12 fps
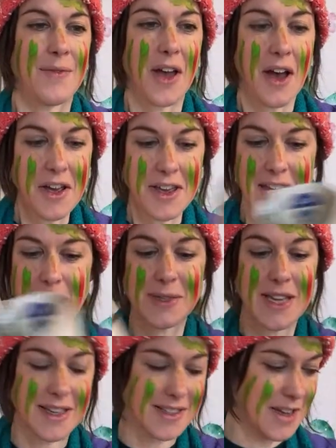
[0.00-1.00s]
I keep
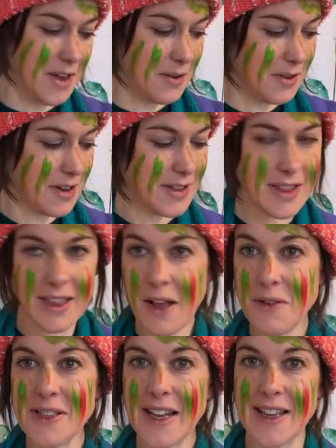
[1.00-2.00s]
saying to you,
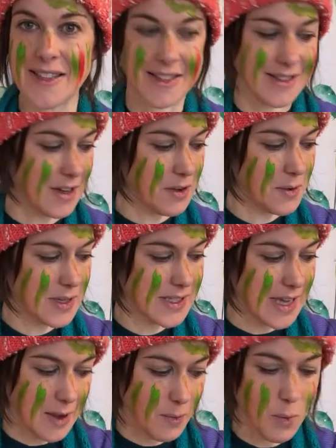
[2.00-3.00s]
loads of lessons I always
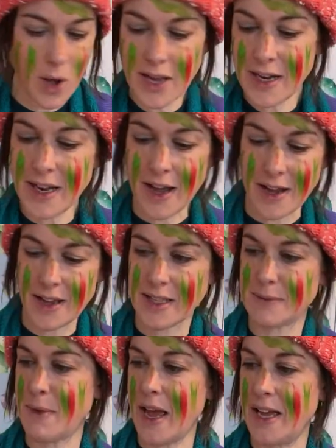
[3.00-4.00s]
say, white light is
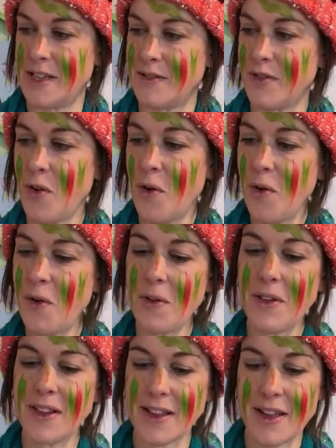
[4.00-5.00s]
made of
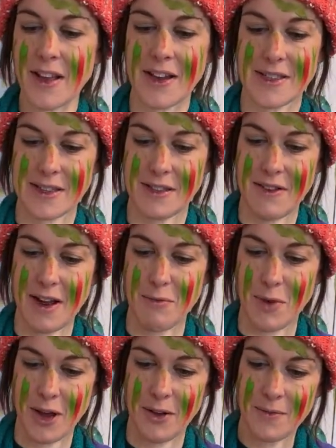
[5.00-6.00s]
all the colours of the
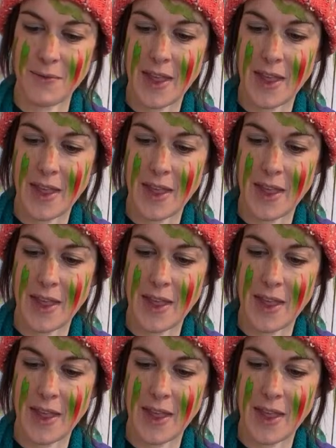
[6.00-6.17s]
rainbow.